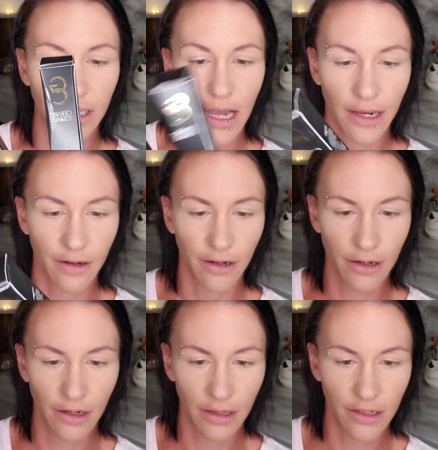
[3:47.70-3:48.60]

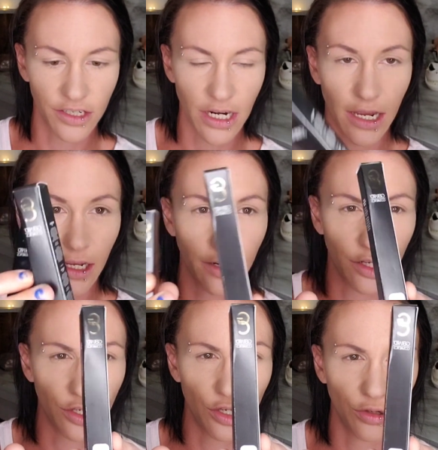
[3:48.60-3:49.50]
liner in the
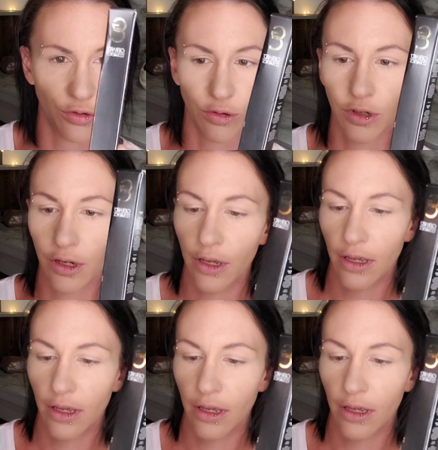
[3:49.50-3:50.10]
shade Nude.